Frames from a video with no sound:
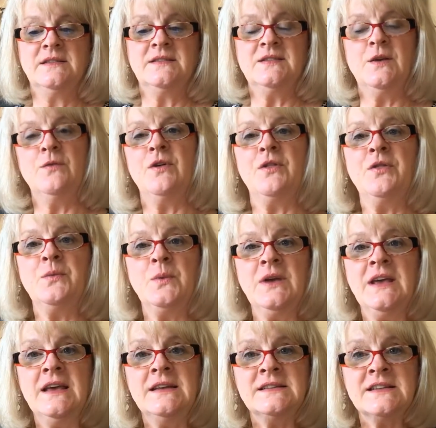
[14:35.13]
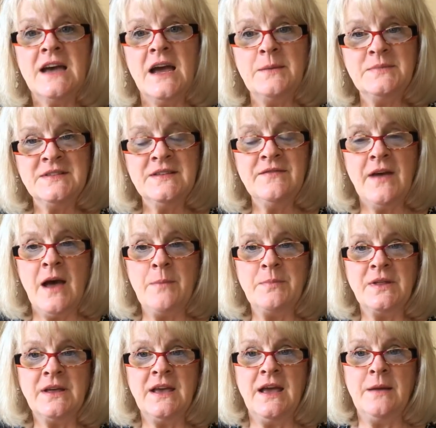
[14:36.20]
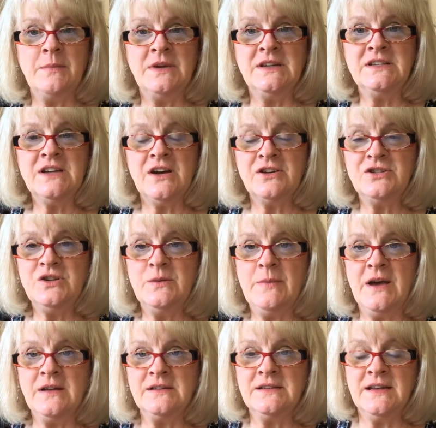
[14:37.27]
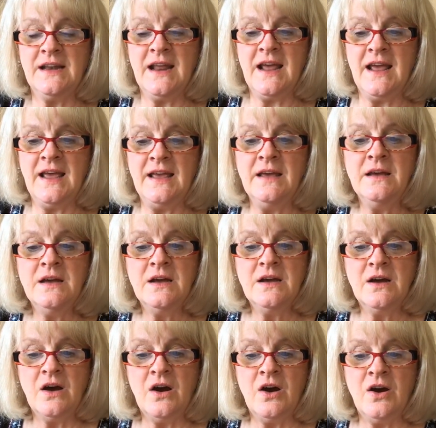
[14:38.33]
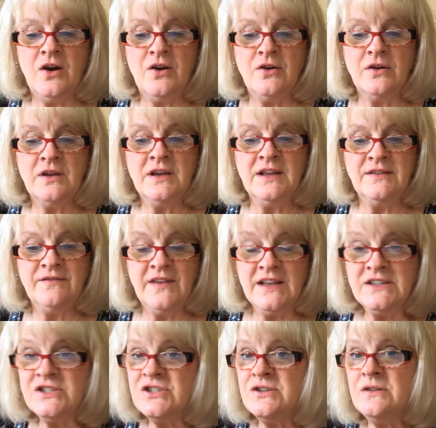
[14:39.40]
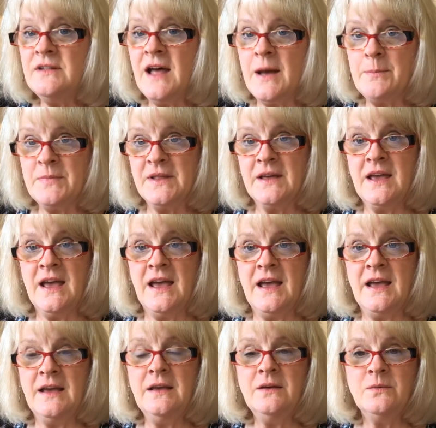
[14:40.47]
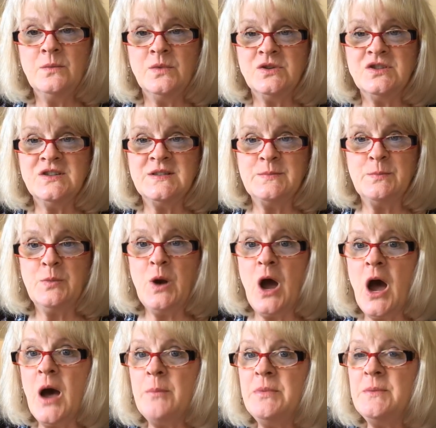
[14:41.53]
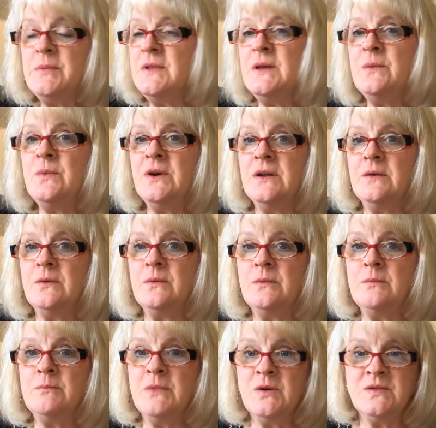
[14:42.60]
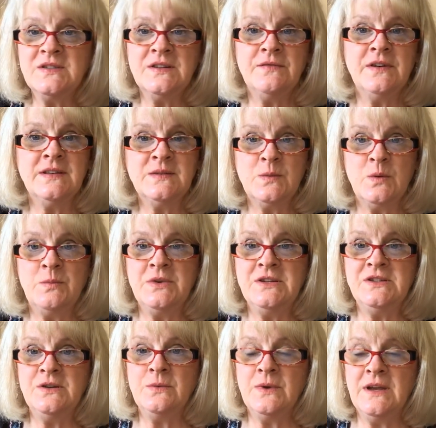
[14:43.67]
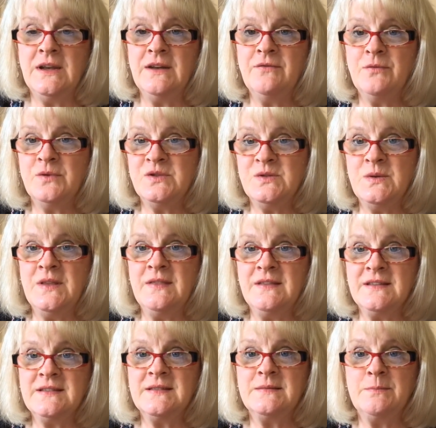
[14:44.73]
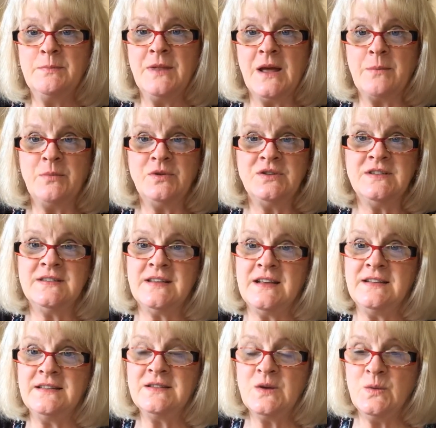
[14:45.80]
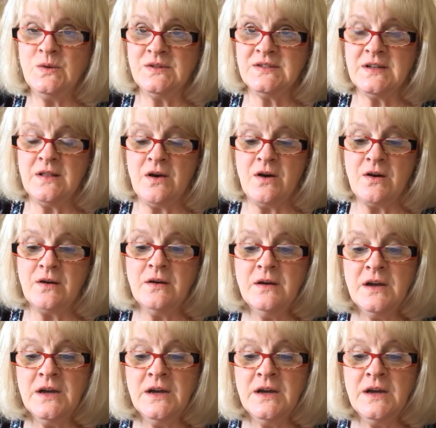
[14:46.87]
So the 3 types of applique I'm going to talk to you about today are conventional applique, which is probably what most of us will be doing if we're doing this Blackbird Designs Quilt Along.